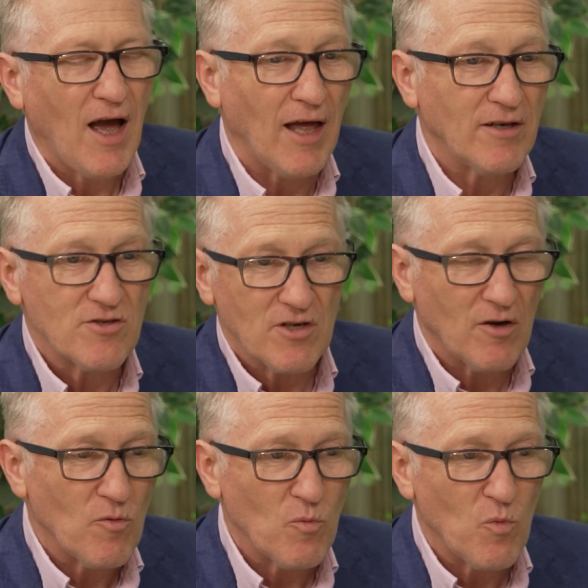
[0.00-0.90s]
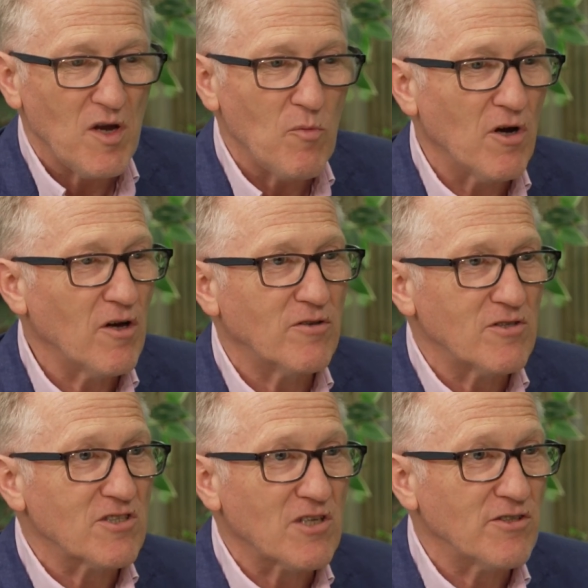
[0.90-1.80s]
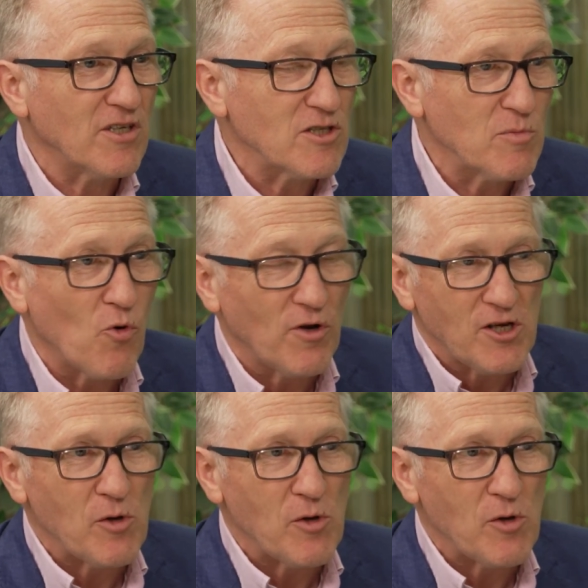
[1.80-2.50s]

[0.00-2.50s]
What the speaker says: And we were discussing this morning,